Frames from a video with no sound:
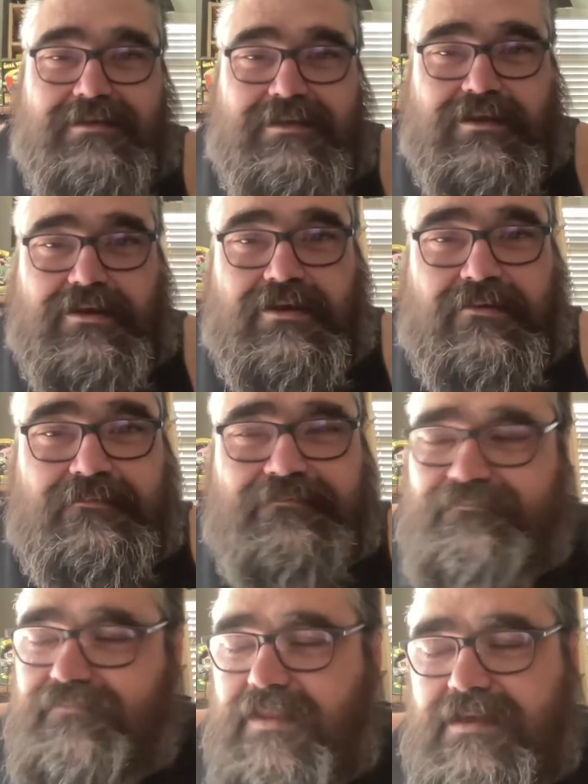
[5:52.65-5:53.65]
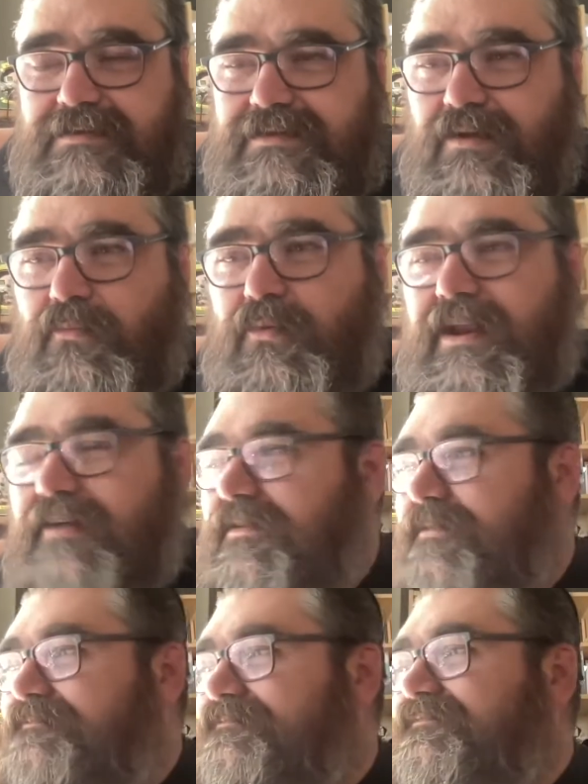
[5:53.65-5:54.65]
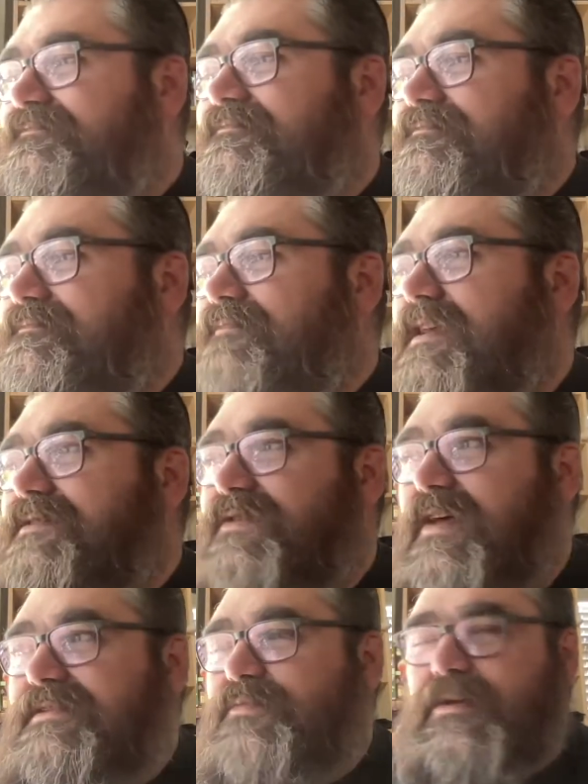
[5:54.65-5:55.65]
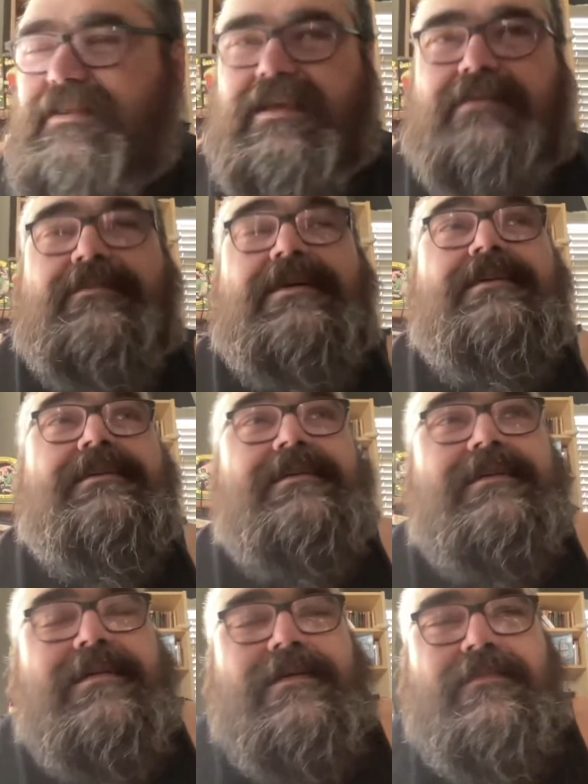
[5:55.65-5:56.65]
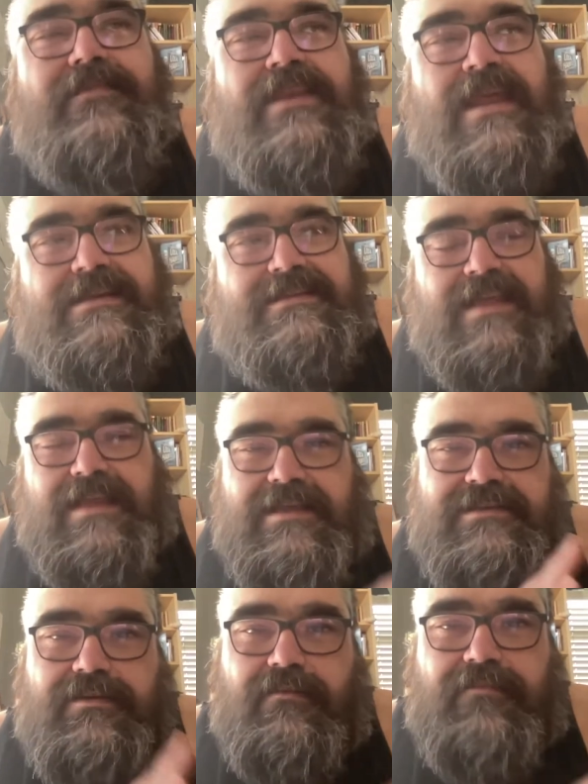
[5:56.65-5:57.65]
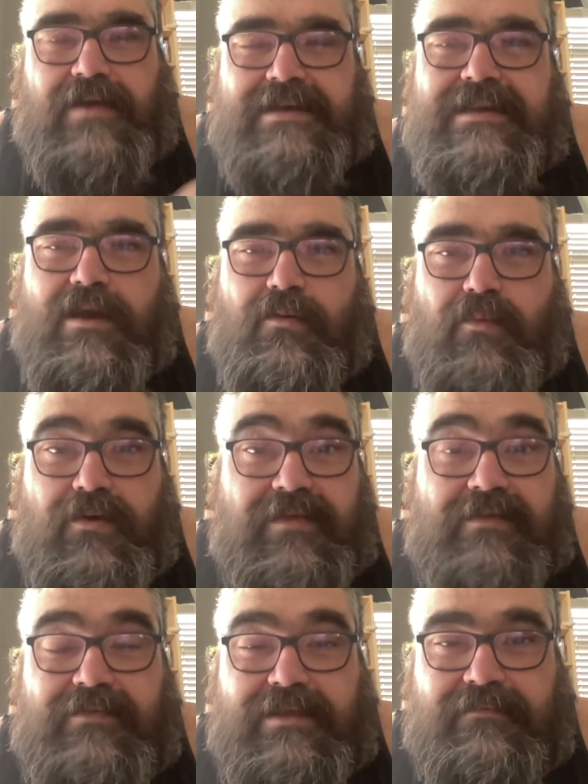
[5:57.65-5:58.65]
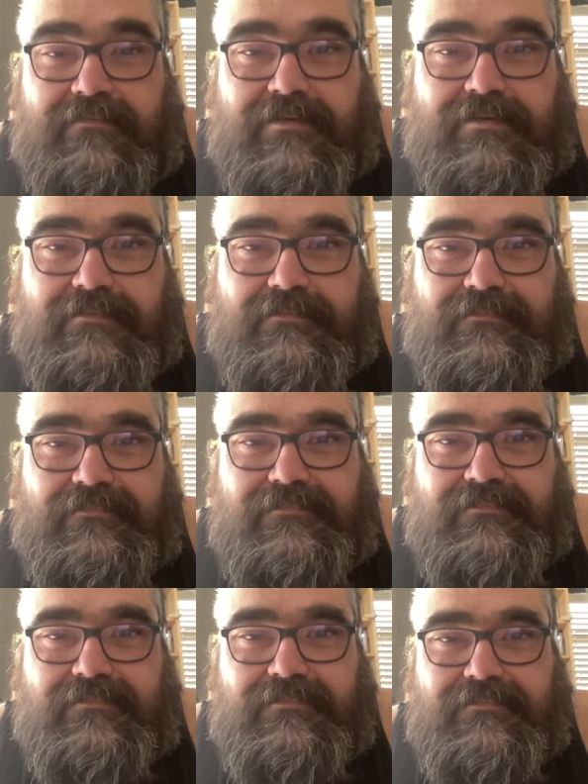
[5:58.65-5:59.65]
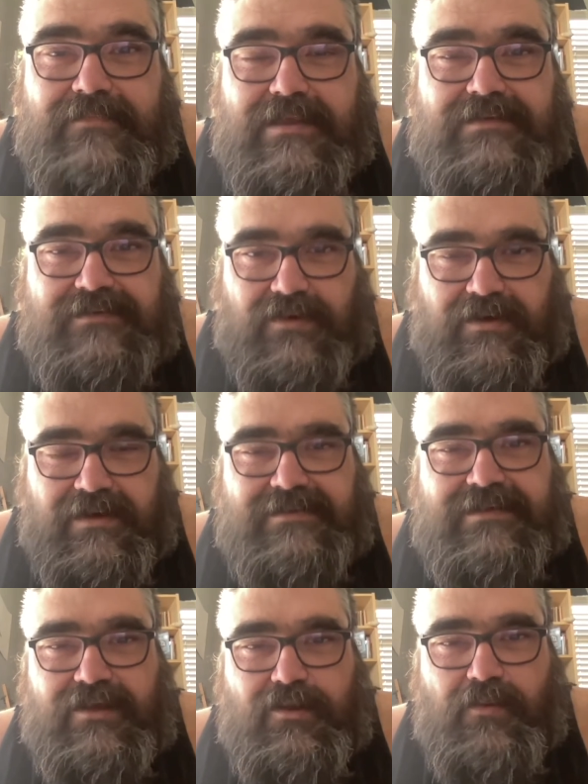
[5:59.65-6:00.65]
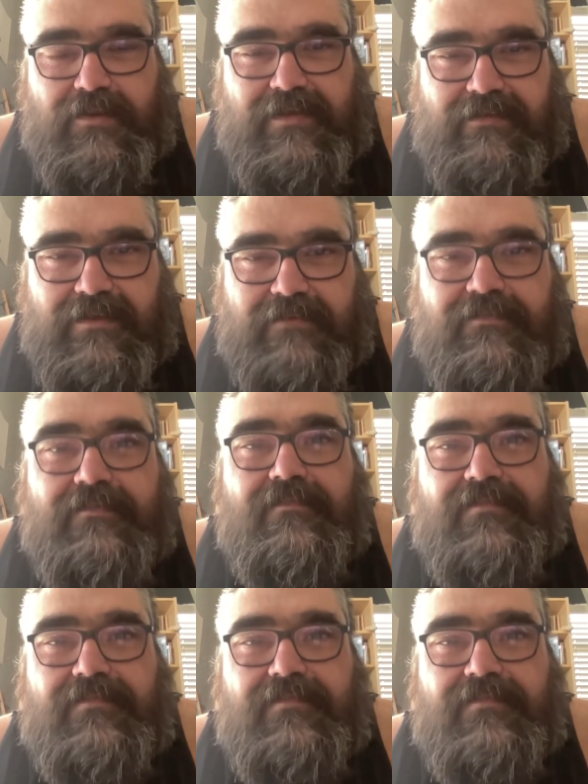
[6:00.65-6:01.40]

You know, so whatever. So that's one thing. The next thing is find out where they live, because they're going to tell you where they live.